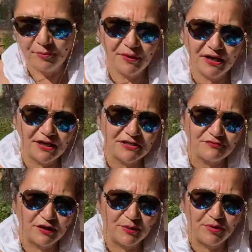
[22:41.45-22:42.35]
But it is
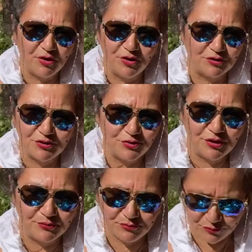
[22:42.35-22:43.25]
filet mignon, so you
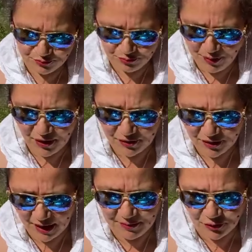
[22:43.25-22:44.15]
can
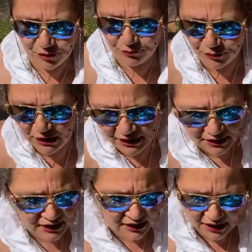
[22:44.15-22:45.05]
you can really
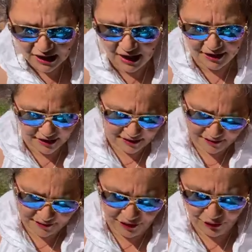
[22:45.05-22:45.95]
cut it,
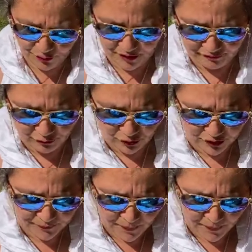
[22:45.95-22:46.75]
you know, with a fork.